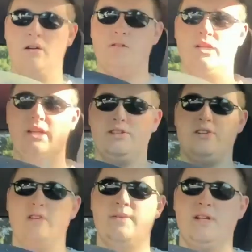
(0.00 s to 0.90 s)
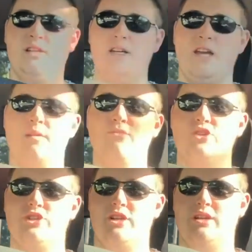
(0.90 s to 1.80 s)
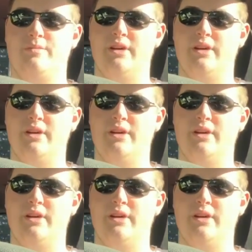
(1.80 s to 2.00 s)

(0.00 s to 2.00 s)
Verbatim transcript: Alright, sorry about any camera shake.